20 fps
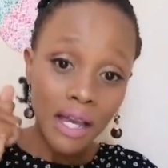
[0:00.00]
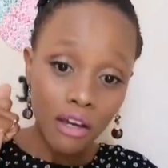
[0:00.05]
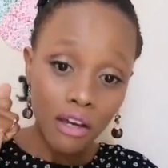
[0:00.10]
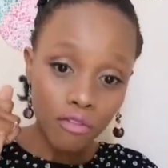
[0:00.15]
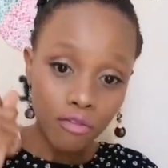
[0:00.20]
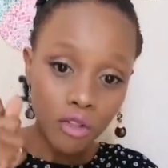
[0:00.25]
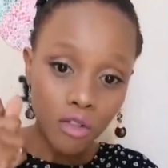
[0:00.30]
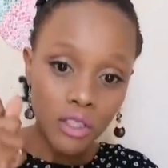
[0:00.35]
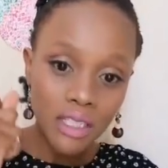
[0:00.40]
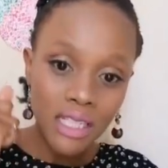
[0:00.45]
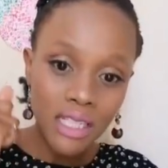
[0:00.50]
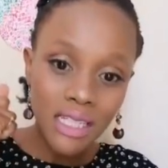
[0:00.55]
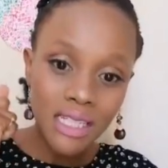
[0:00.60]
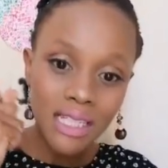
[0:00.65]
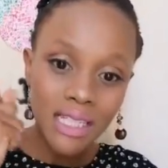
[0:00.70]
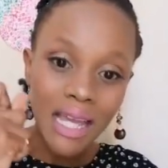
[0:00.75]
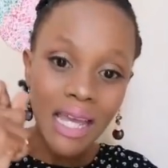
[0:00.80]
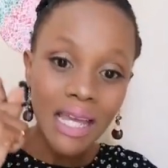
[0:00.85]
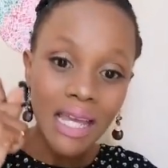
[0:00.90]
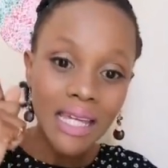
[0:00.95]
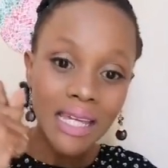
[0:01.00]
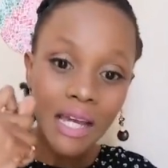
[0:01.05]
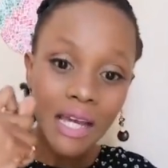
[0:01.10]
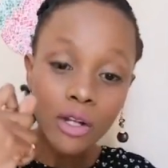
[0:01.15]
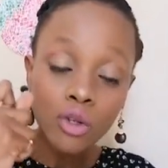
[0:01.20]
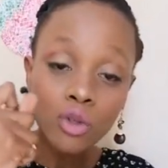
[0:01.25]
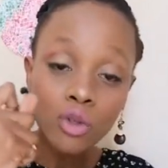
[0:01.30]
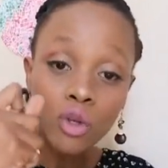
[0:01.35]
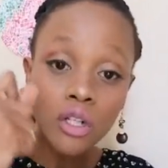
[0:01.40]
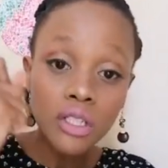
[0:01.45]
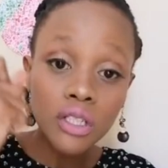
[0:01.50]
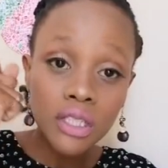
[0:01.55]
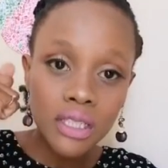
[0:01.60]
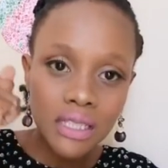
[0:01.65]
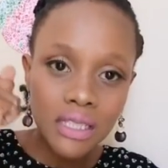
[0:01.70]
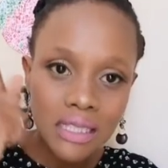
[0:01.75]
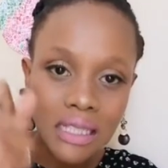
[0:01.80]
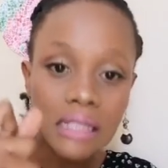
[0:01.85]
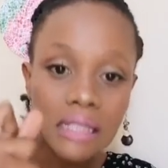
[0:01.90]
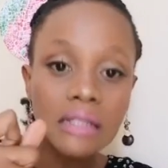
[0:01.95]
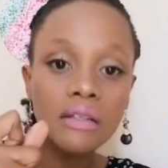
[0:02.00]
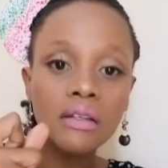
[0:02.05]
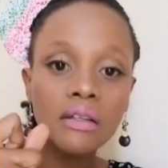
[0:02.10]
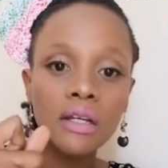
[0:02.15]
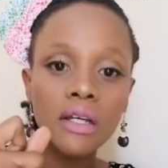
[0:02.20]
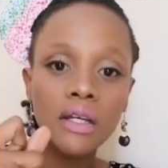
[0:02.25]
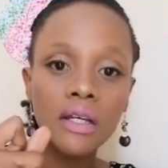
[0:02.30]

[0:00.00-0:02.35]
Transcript: a force that they cannot see.